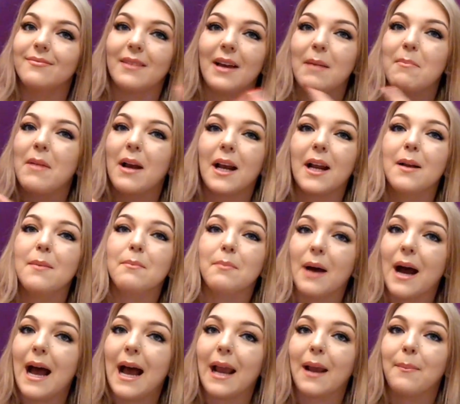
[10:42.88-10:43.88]
I'm not gonna
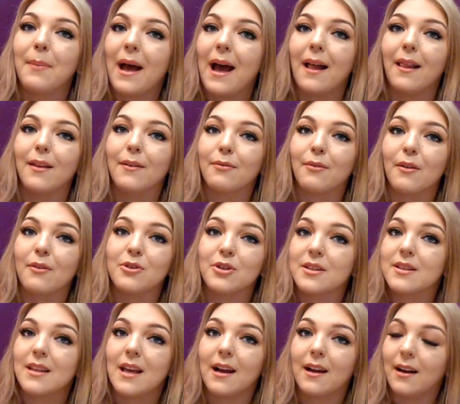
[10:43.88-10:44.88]
buy a palette for
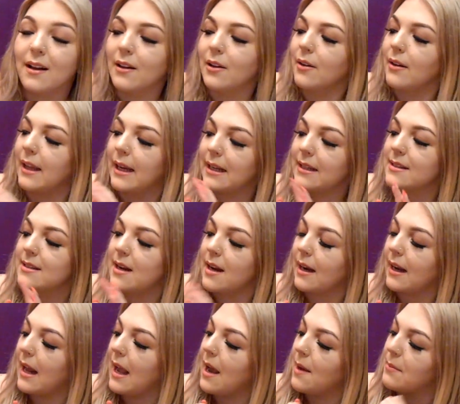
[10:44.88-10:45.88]
just that color. Like, it's not
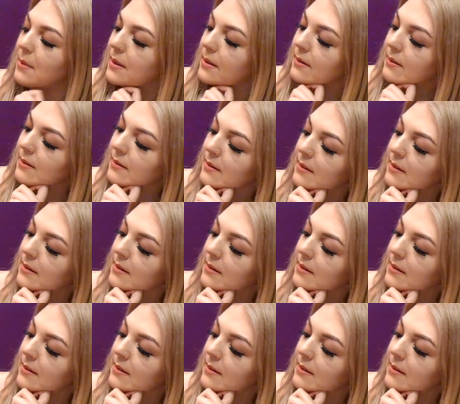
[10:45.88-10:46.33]
gonna happen.